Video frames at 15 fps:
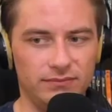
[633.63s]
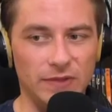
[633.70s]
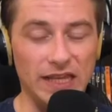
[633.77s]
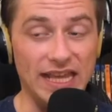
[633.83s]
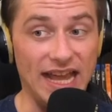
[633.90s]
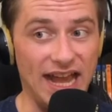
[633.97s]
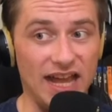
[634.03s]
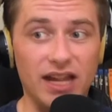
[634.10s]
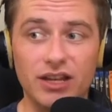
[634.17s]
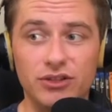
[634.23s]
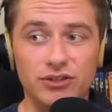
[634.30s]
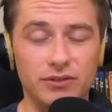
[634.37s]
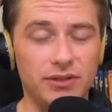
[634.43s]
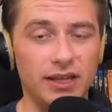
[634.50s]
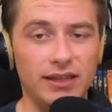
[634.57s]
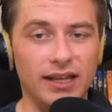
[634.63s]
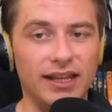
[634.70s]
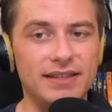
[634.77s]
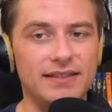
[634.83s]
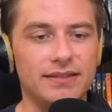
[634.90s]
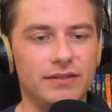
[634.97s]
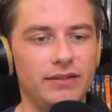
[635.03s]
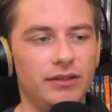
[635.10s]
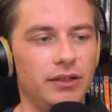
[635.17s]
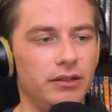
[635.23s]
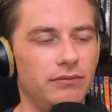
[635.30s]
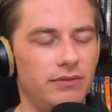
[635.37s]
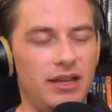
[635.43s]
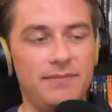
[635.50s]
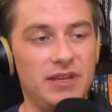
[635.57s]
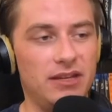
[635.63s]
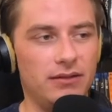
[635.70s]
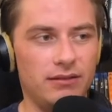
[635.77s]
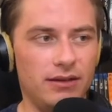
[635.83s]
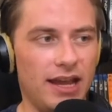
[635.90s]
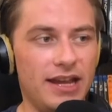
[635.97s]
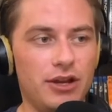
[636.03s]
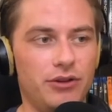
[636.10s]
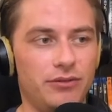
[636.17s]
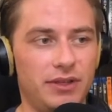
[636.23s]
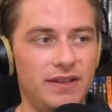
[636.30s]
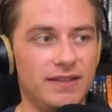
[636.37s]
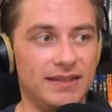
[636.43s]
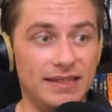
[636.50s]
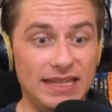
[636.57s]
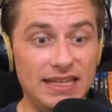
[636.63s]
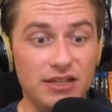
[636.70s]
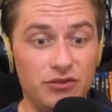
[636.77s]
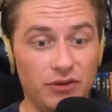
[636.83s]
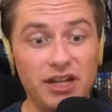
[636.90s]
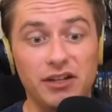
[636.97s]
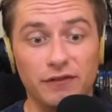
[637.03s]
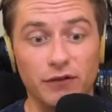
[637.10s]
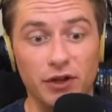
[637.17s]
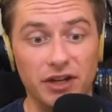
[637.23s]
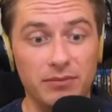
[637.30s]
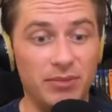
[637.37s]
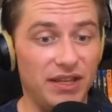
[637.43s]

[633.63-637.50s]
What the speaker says: Yeah, dude, the guy's, I mean, I know he is the Greek freak, but